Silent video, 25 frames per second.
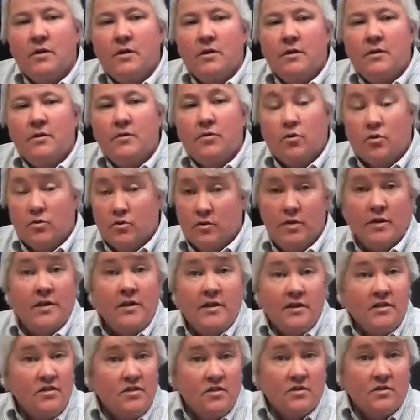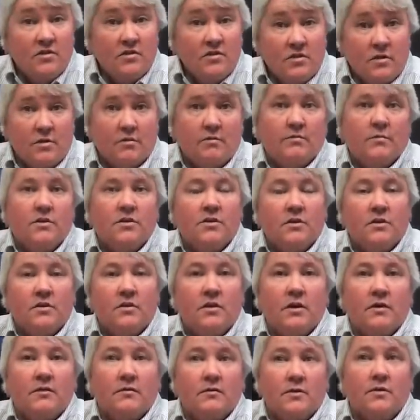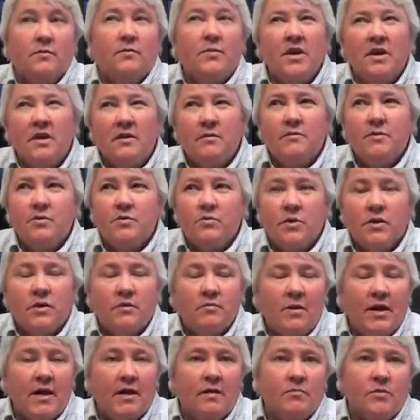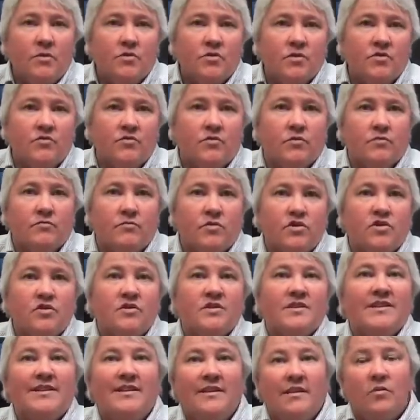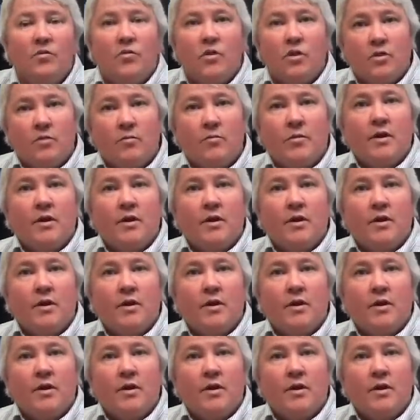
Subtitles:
or any system to be able to read mammals from just anywhere